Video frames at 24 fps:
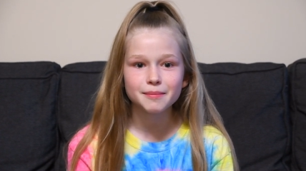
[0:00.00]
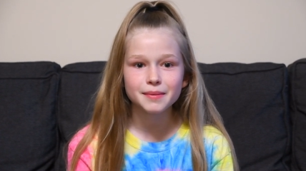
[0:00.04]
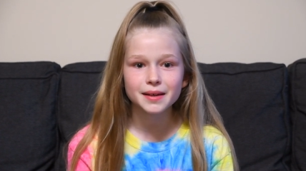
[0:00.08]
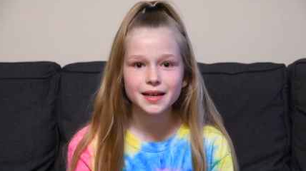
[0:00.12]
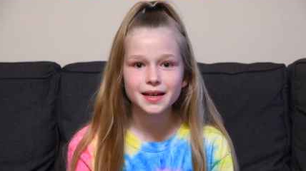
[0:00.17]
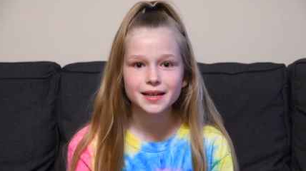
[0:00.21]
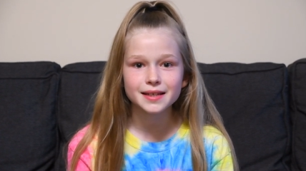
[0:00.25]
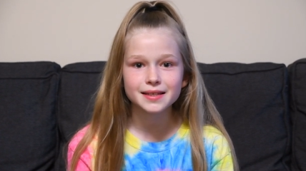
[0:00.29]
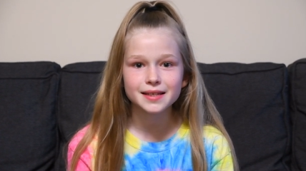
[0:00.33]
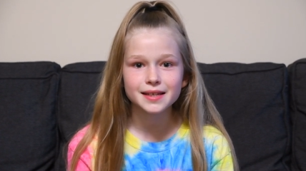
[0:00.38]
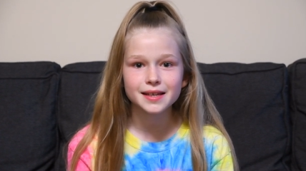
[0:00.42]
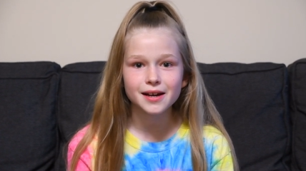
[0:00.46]

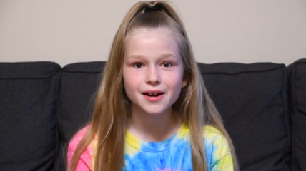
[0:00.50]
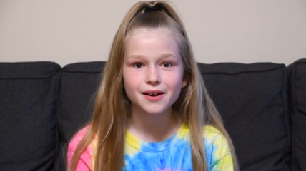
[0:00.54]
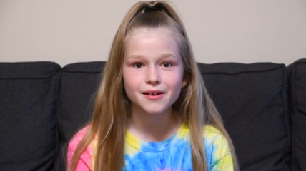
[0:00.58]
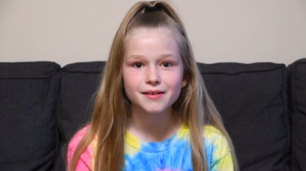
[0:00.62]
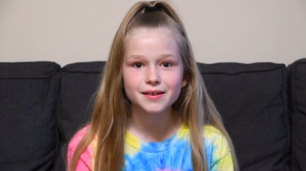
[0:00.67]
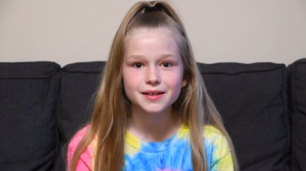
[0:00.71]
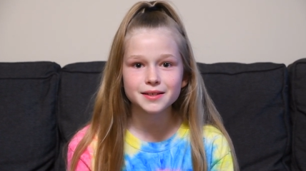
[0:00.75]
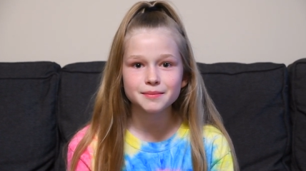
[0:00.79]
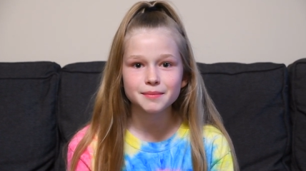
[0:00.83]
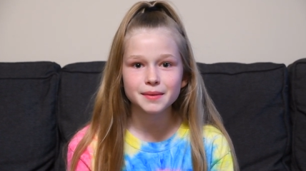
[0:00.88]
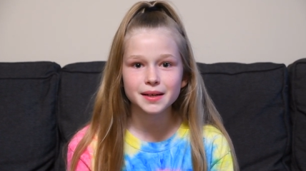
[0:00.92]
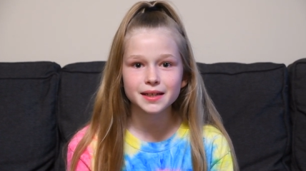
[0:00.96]
because he
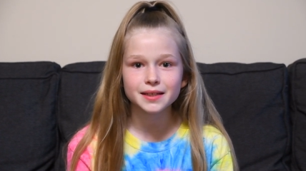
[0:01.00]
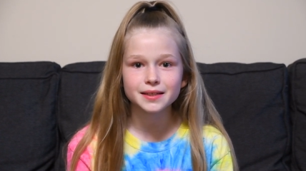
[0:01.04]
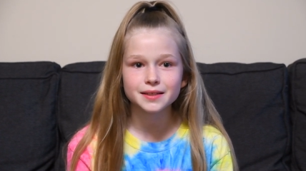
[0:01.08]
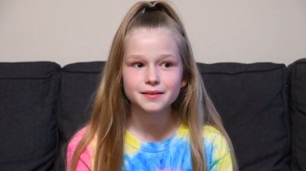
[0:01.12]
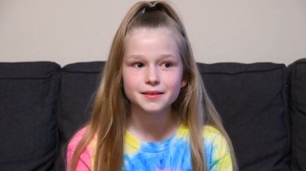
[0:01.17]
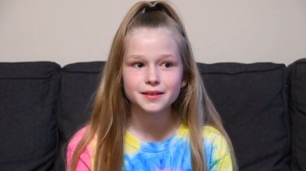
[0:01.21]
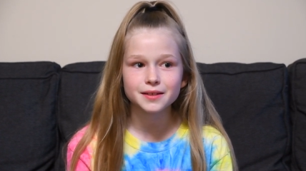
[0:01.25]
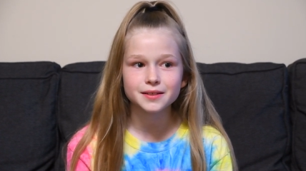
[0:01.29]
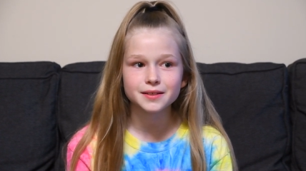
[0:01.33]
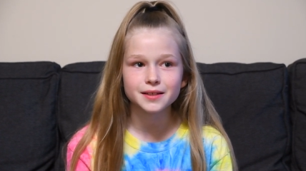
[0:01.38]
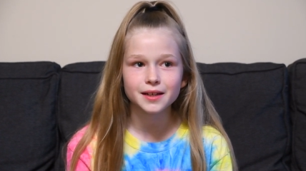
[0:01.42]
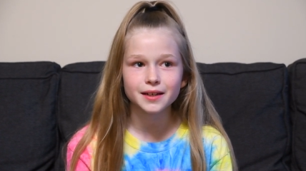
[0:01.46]
always
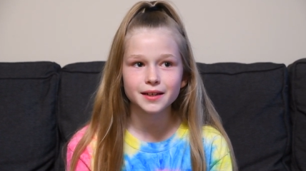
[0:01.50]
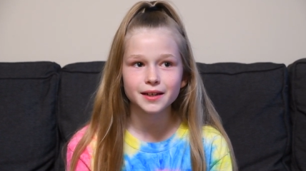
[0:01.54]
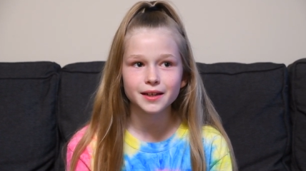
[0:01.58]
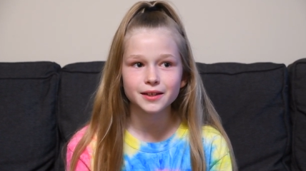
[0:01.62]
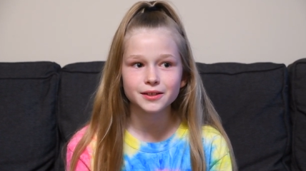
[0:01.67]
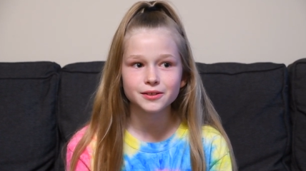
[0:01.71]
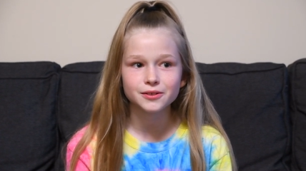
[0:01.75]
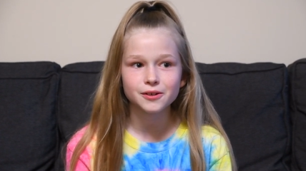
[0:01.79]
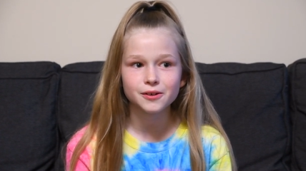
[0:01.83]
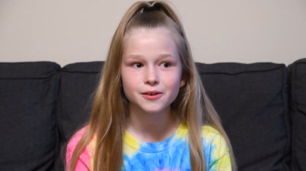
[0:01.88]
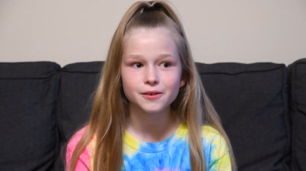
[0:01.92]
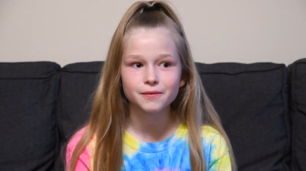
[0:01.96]
makes Sunday
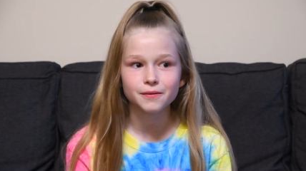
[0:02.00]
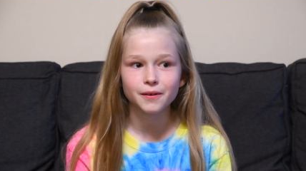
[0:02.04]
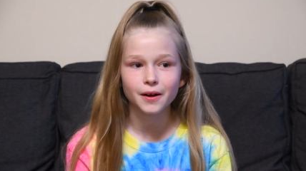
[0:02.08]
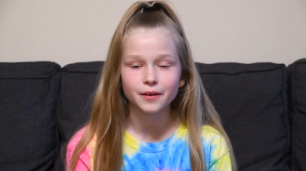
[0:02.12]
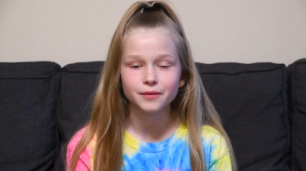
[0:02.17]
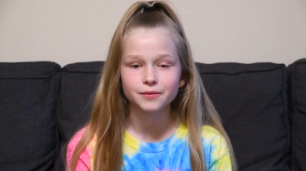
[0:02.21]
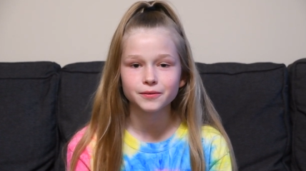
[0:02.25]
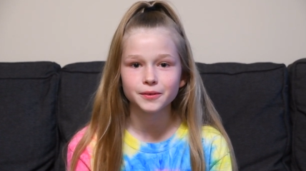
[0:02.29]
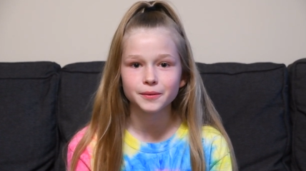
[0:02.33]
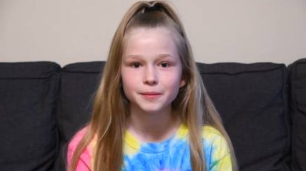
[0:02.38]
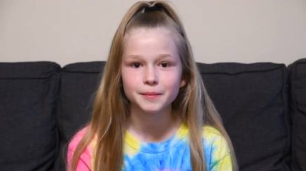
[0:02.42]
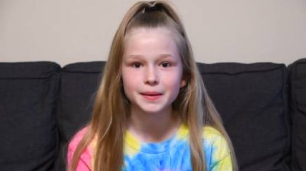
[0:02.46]
school
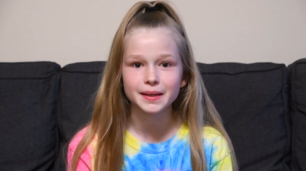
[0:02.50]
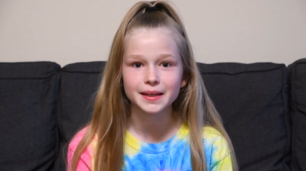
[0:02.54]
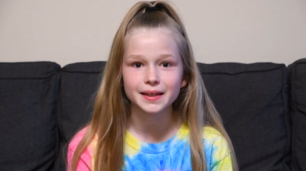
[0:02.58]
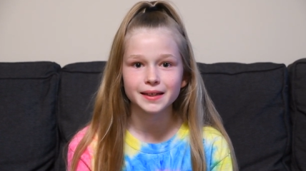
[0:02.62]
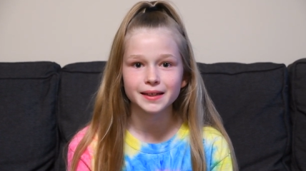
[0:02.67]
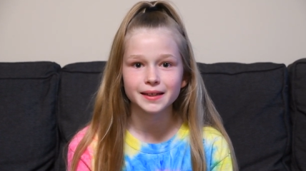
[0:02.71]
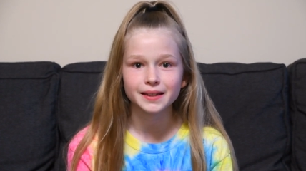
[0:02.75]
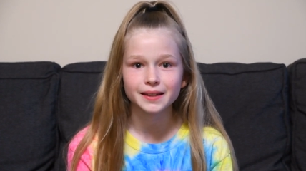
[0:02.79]
fun for me.